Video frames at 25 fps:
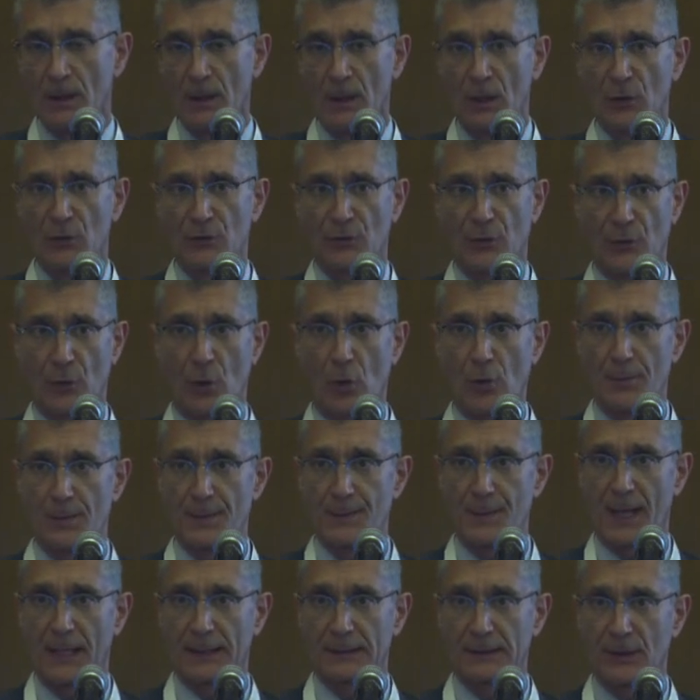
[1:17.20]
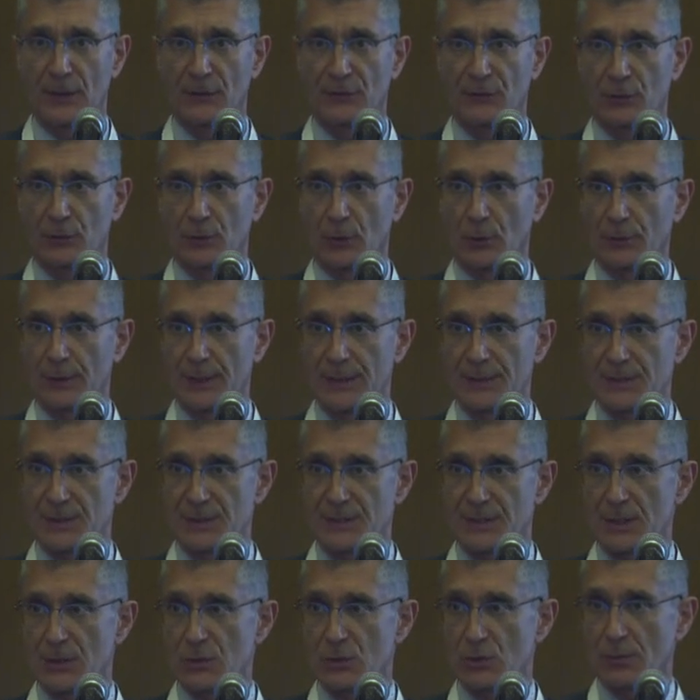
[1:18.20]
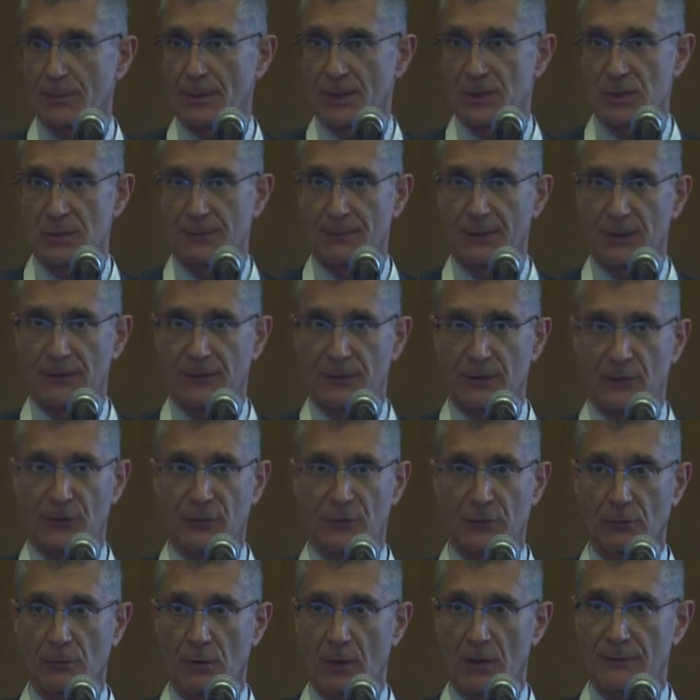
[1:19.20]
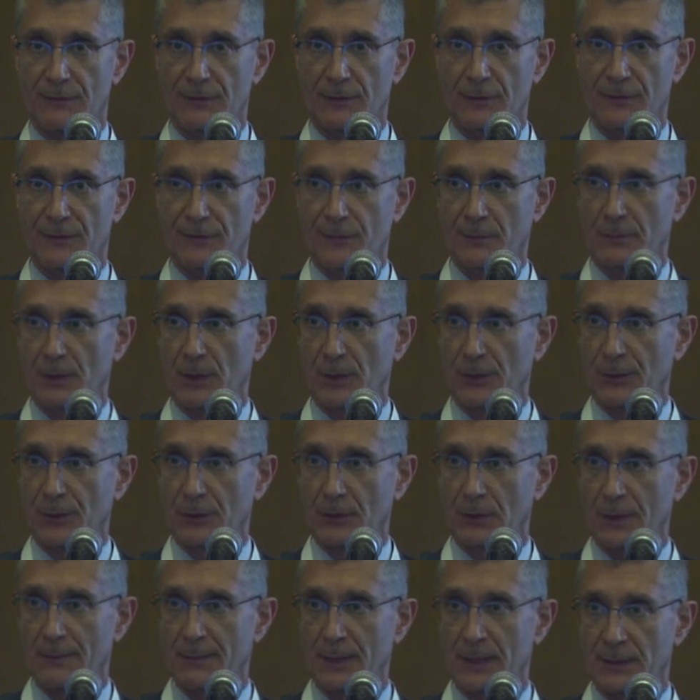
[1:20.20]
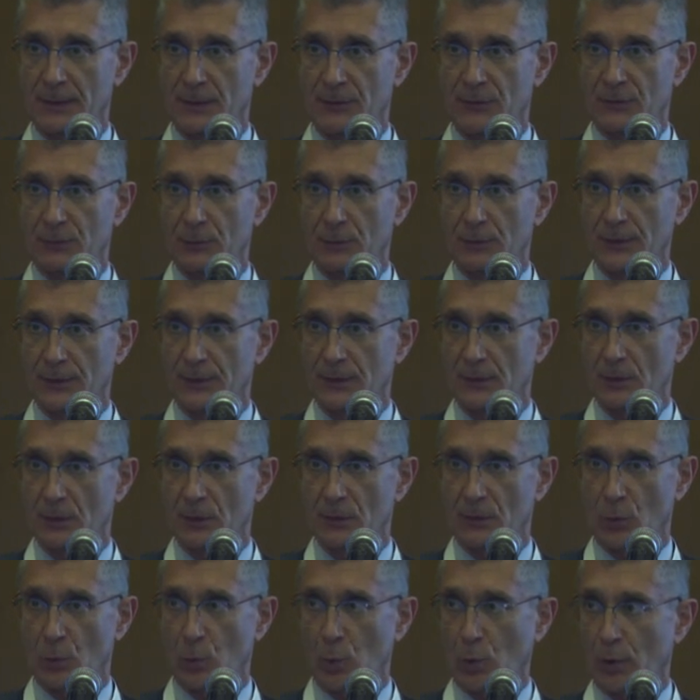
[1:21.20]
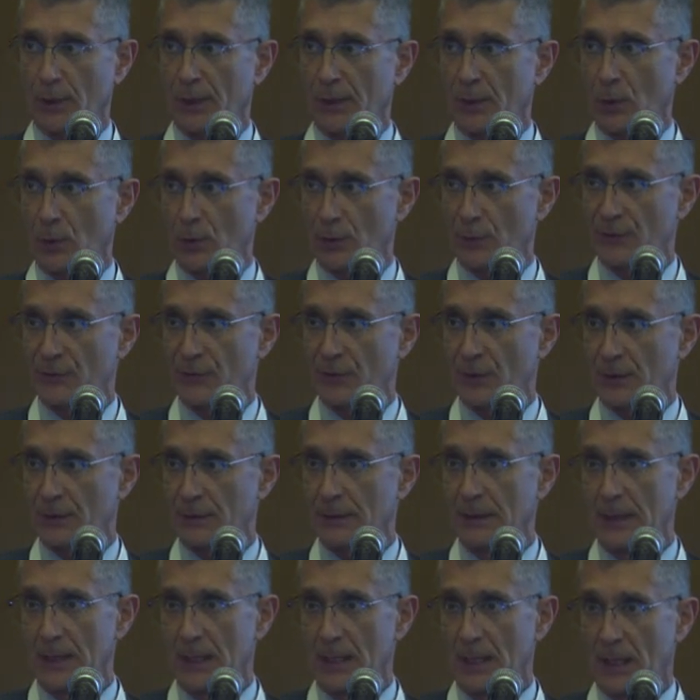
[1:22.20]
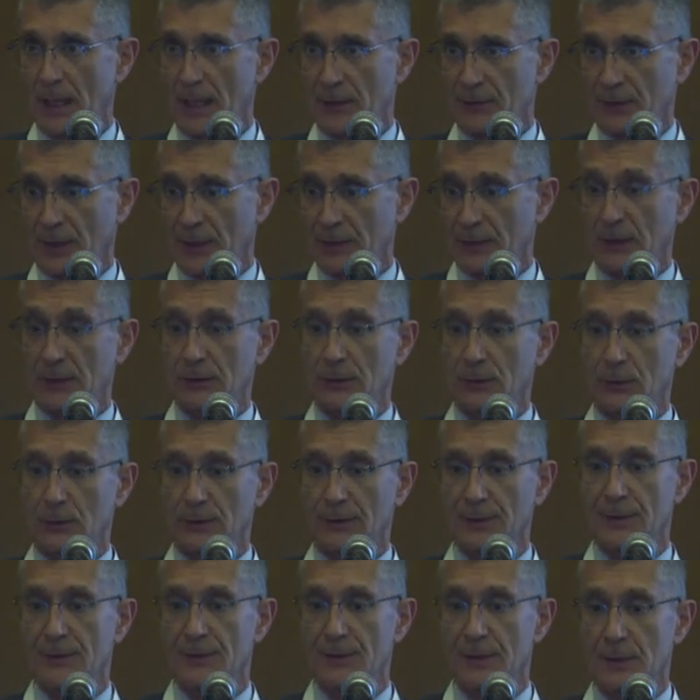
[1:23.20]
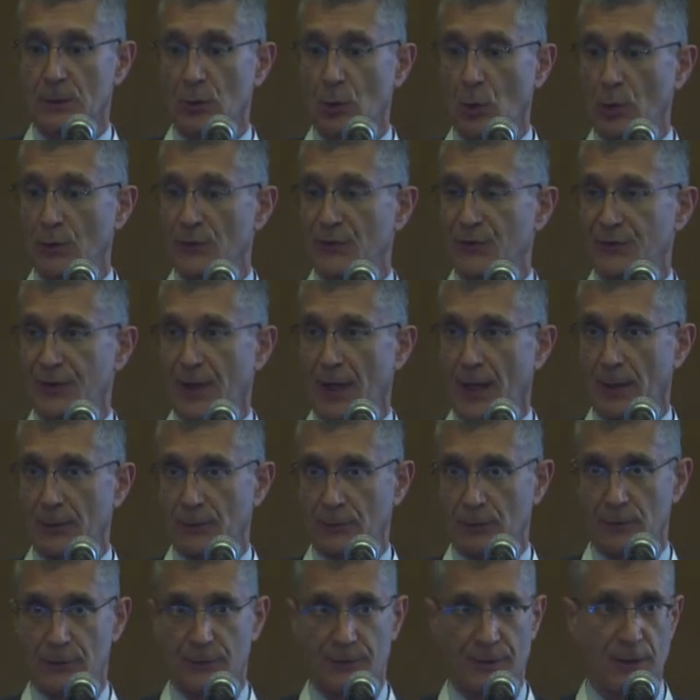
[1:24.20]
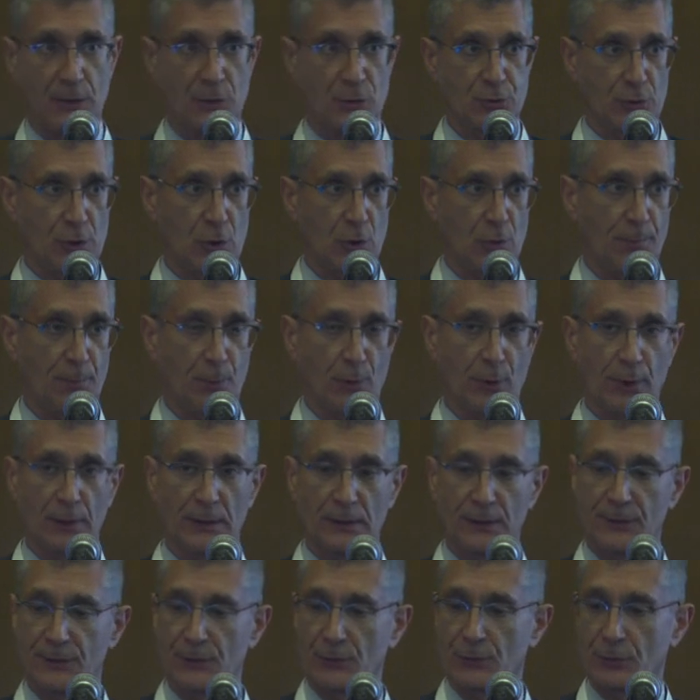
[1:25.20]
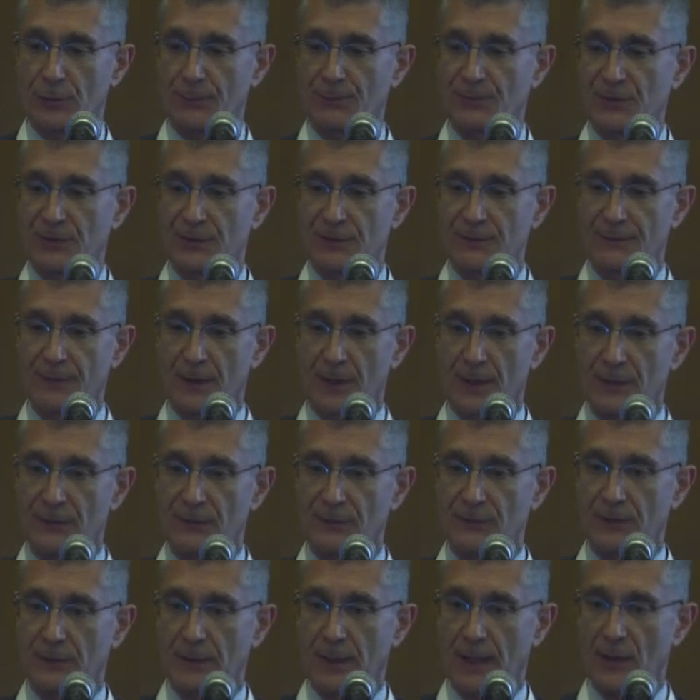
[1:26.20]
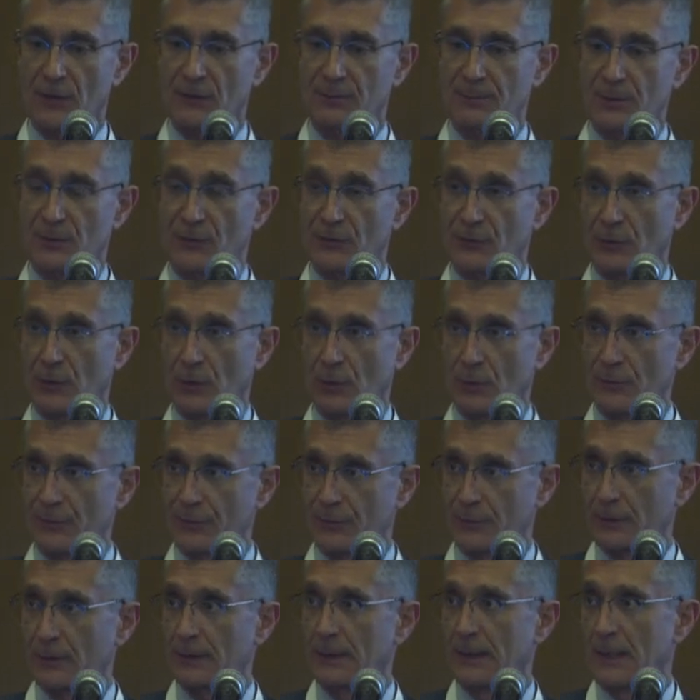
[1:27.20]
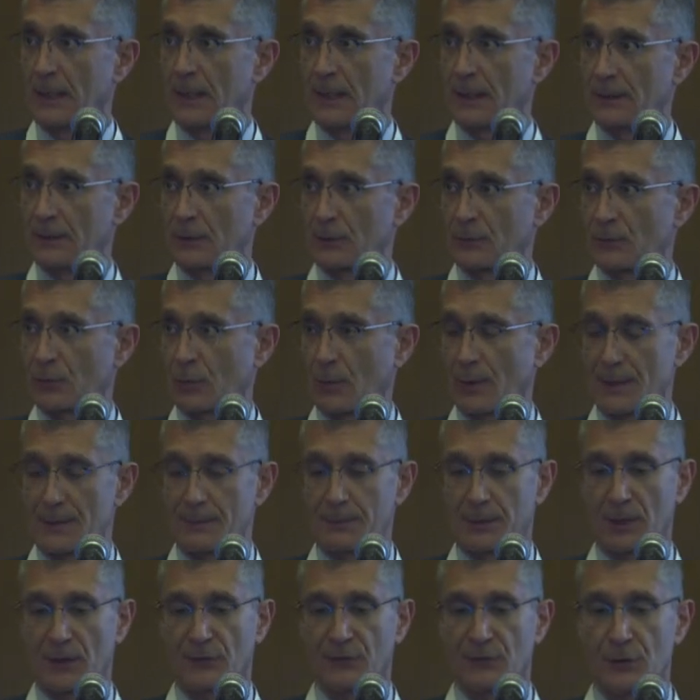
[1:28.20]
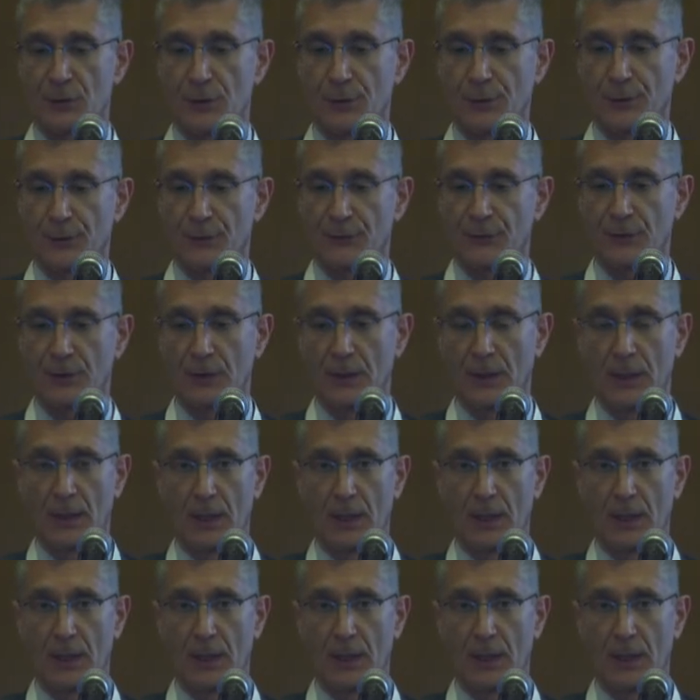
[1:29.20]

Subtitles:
So the HOMI-YAG laser, don't need to say too much about this. You're all very familiar. I mean, it's really the workhorse and clearly the gold standard intracorporeal lithotripsy device. It has been so for 20 plus years.